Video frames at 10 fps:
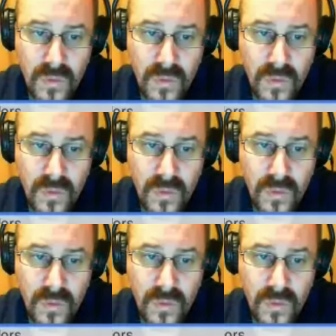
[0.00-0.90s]
What you
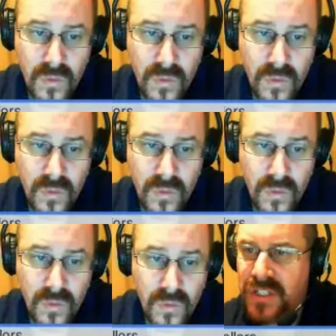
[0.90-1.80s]
do is the
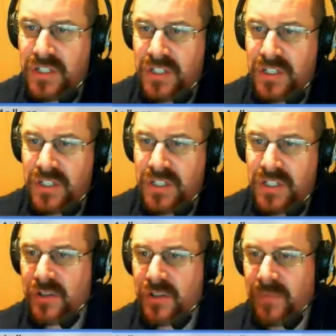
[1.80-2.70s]
first, when you start
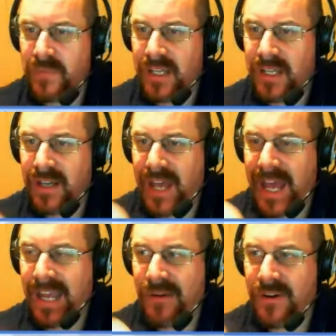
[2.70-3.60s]
up the
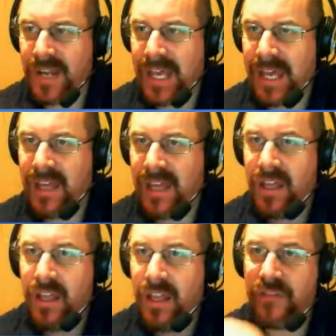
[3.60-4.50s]
Hangout on Air,
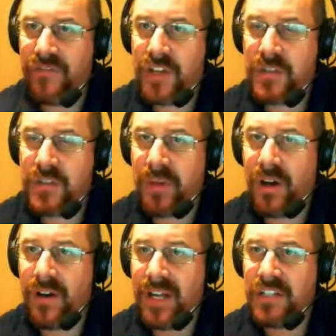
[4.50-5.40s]
the first
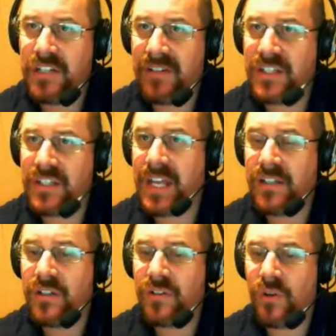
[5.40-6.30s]
part is your
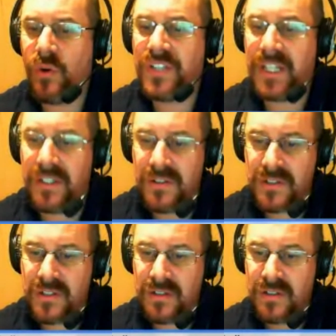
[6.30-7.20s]
intended
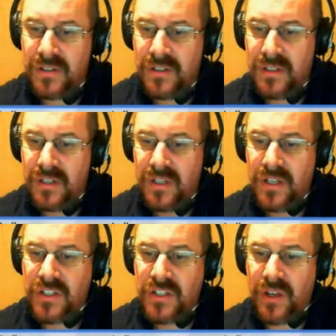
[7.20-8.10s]
audience.
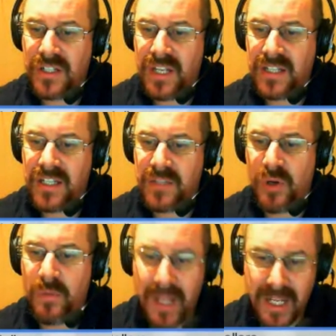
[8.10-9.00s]
So you set it to
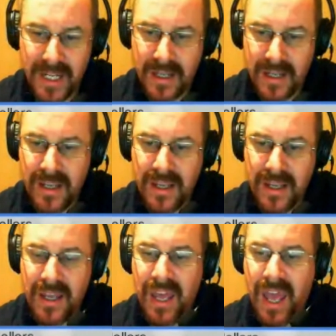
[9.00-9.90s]
public.
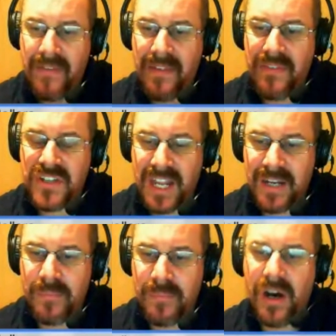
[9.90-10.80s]
And then the
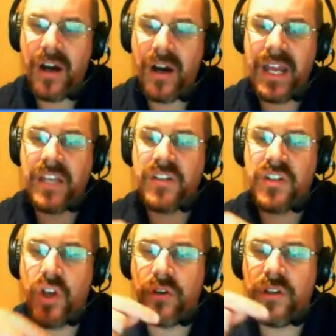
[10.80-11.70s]
second part is
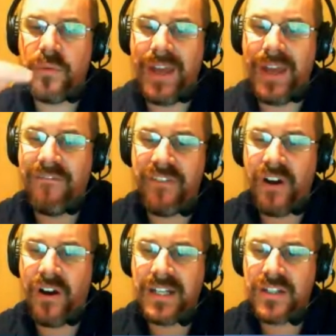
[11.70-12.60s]
who you
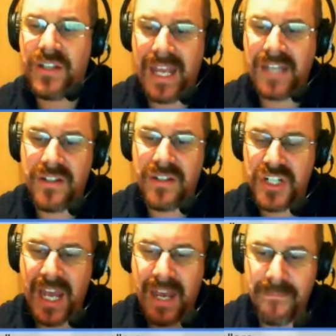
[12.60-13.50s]
invite into the
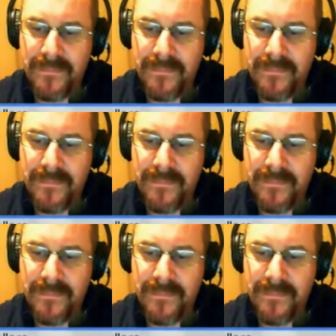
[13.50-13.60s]
chat.